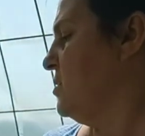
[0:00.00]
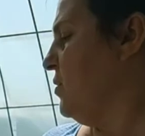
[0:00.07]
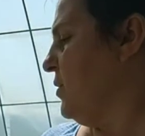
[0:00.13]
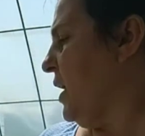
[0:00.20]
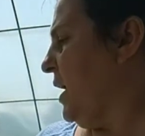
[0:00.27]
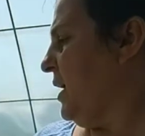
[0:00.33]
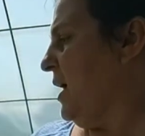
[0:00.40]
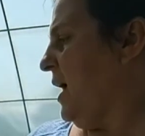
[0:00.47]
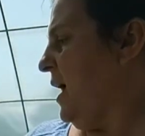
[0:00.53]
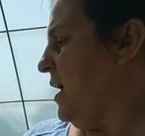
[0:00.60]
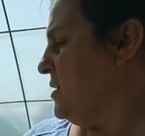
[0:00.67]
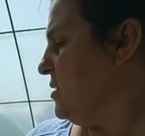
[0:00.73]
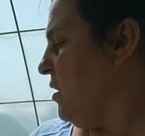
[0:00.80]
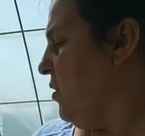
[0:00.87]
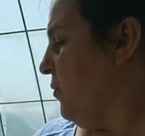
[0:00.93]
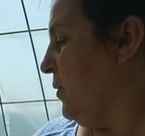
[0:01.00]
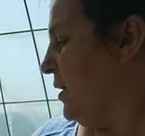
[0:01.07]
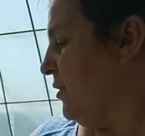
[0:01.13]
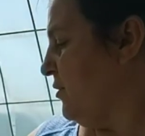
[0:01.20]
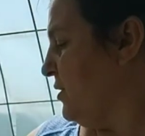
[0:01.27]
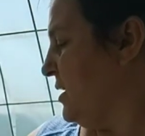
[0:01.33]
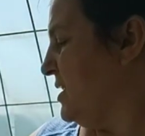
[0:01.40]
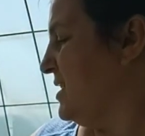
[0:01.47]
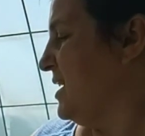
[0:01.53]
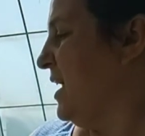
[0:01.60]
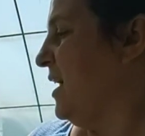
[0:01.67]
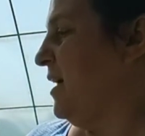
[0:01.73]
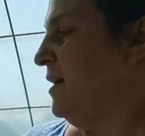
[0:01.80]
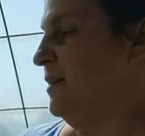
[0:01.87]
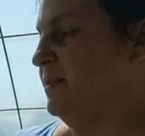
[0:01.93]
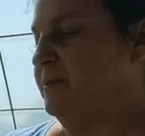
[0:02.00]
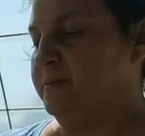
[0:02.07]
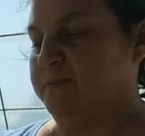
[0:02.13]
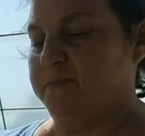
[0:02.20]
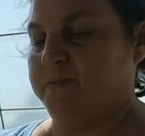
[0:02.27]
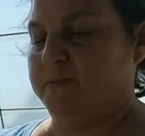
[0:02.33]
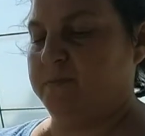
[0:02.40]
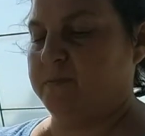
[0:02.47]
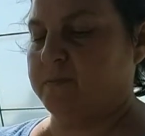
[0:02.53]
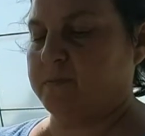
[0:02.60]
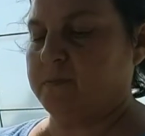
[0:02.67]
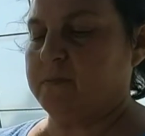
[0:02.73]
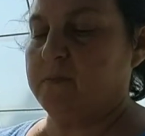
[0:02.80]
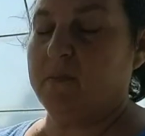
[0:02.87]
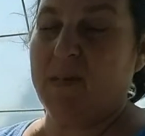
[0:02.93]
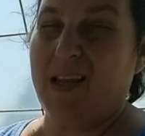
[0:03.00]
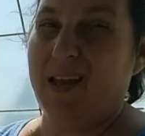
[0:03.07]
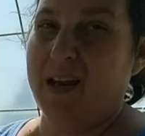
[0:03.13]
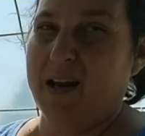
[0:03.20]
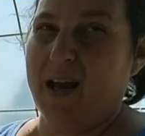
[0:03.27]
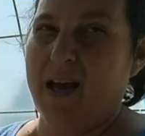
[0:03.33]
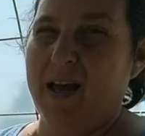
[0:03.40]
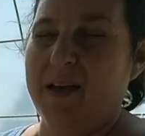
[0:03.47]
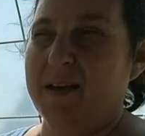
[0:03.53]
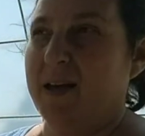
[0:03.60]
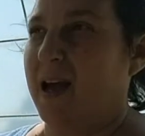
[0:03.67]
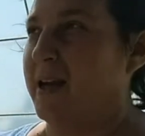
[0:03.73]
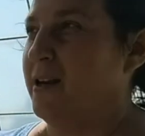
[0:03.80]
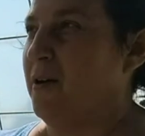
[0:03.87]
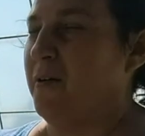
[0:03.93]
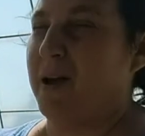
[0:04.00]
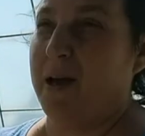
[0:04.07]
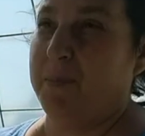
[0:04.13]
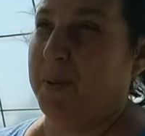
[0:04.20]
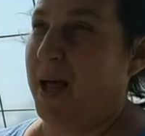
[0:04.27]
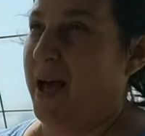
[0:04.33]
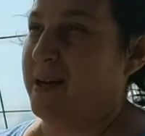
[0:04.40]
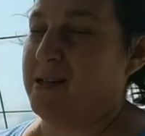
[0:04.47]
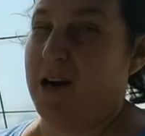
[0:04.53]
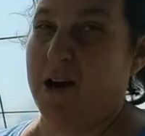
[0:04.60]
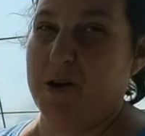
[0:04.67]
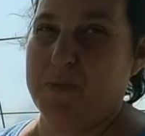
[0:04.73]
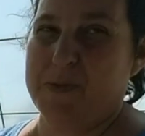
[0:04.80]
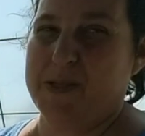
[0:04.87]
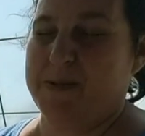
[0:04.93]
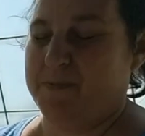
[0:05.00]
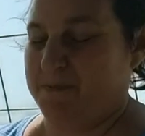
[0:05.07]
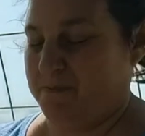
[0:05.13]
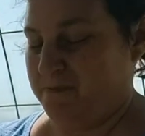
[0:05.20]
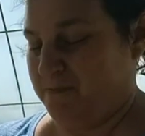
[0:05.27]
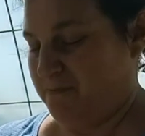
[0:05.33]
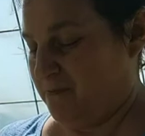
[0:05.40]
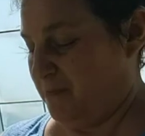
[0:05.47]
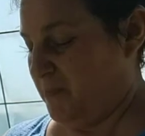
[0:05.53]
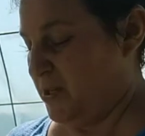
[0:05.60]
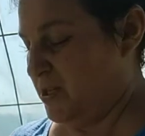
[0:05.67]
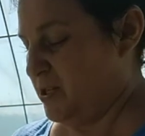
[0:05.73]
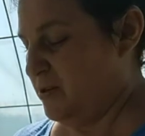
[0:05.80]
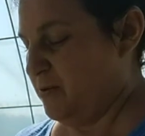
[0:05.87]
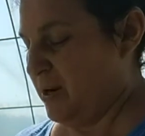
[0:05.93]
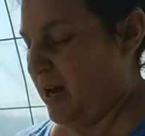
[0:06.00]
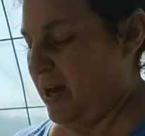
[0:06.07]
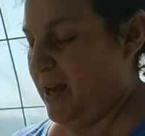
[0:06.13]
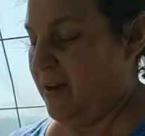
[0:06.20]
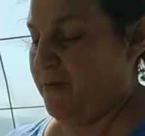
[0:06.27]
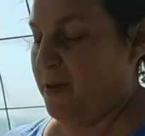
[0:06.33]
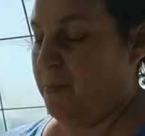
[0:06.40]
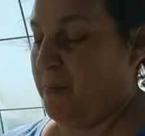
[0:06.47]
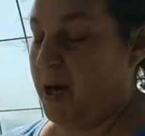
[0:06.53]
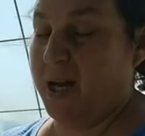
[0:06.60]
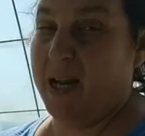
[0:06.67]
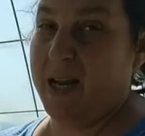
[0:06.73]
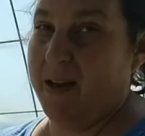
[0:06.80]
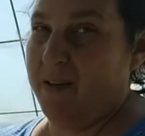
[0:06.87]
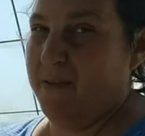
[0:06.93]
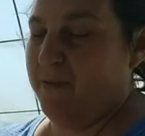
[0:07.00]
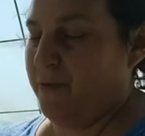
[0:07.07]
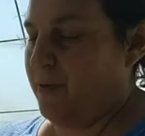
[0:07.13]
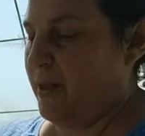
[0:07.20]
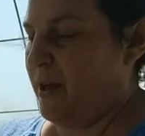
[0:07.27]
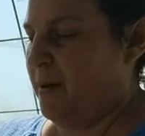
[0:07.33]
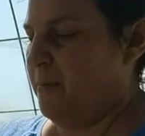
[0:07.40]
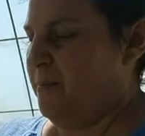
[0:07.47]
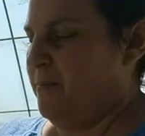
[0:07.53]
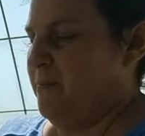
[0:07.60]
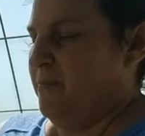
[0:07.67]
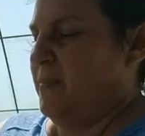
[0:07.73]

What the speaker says: so that it has all winter to sit. And I don't have black tarps. Do not have the money for them,